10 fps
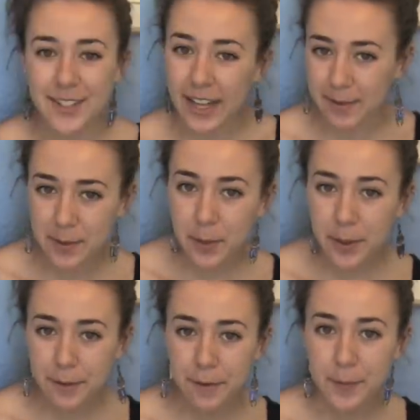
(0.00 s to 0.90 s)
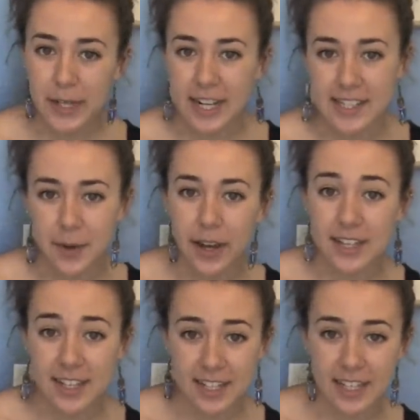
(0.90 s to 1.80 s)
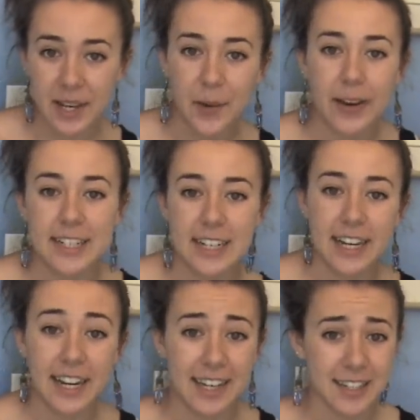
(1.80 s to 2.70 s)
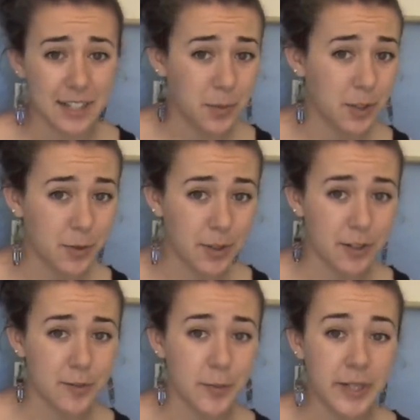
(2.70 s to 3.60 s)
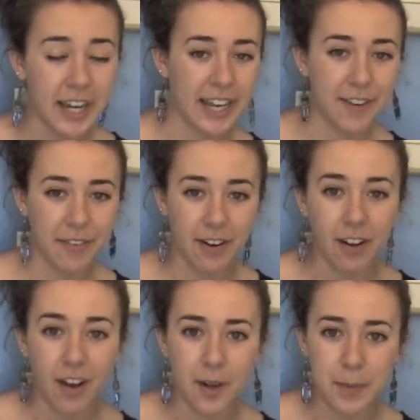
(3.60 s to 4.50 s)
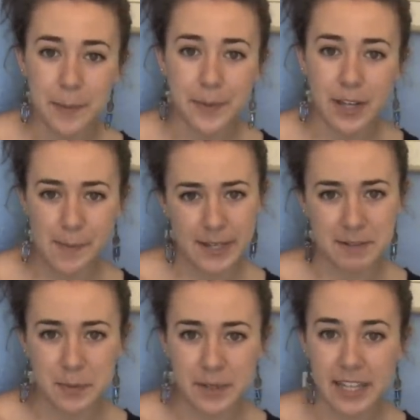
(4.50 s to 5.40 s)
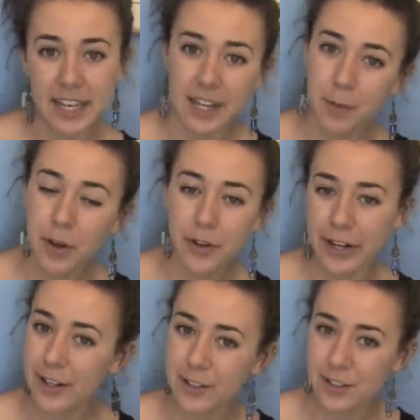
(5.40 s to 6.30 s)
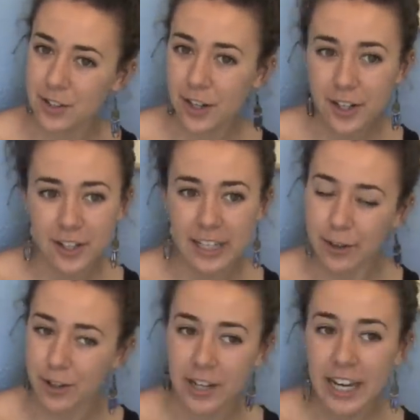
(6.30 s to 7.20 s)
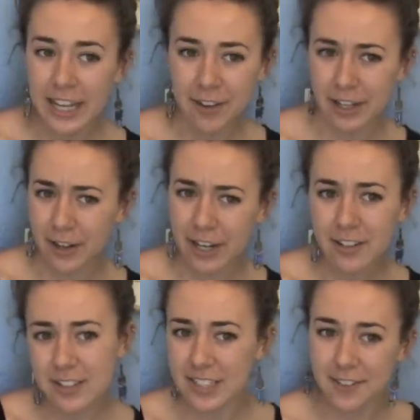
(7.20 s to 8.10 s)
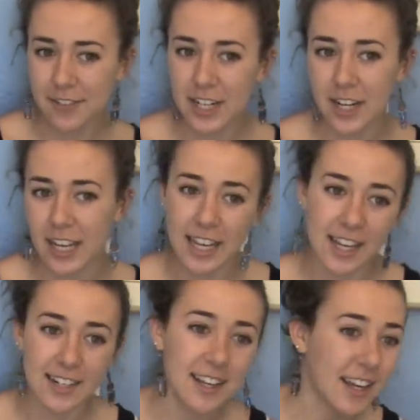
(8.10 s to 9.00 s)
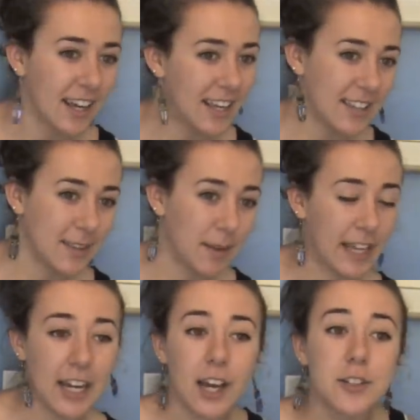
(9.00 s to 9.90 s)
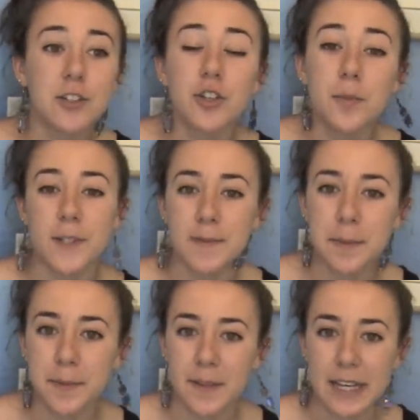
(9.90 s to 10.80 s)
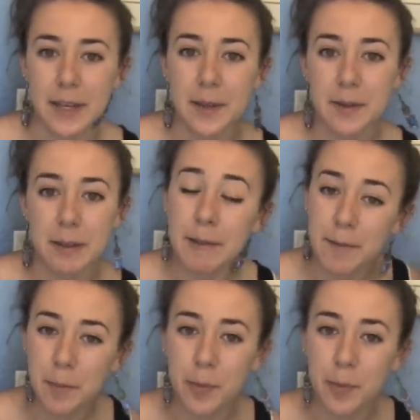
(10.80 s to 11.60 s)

So that was what worked for me. That's how exactly how I did it and it worked wonders for me. I even got people coming up to me like, whoa, your hair looks darker, like, or they're like, your hair looks different, and like numerous people, like even